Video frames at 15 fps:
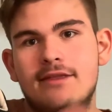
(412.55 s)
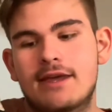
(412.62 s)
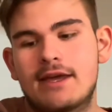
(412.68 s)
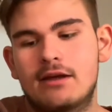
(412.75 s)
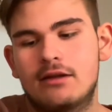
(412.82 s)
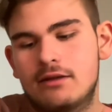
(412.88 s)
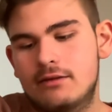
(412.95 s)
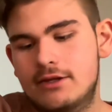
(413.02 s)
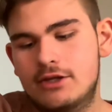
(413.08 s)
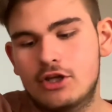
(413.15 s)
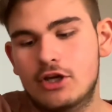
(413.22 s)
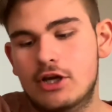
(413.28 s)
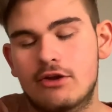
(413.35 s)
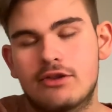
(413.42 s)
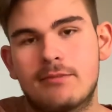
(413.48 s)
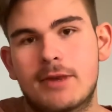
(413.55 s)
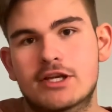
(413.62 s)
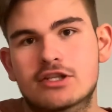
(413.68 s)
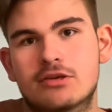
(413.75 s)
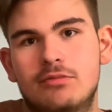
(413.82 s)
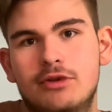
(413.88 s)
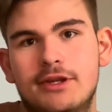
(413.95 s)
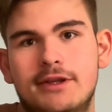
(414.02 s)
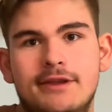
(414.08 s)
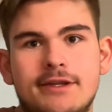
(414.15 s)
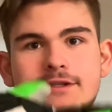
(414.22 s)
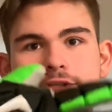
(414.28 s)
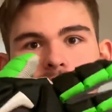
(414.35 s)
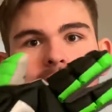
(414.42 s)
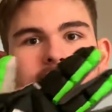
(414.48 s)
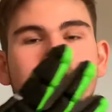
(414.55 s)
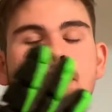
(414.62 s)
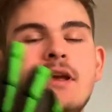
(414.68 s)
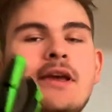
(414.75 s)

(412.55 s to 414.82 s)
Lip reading: They took out the mesh completely, so like